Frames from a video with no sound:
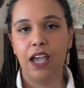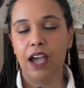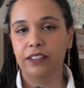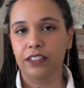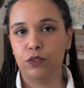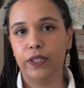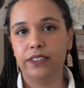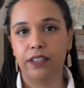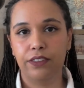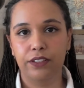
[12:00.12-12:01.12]
And the
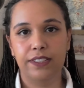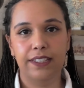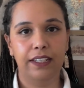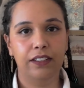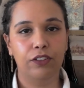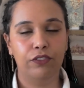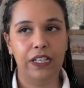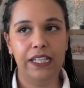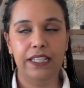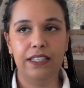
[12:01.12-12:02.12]
2013
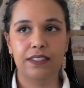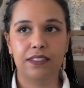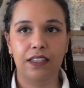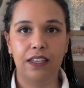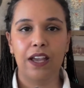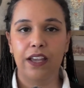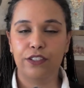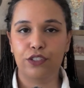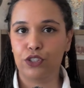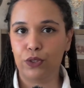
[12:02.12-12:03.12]
release
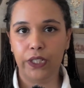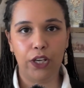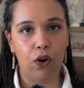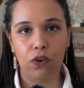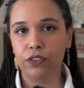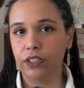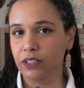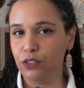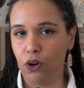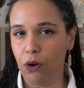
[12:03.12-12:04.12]
is truly over the
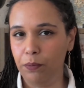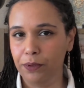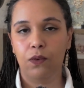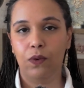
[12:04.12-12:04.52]
top,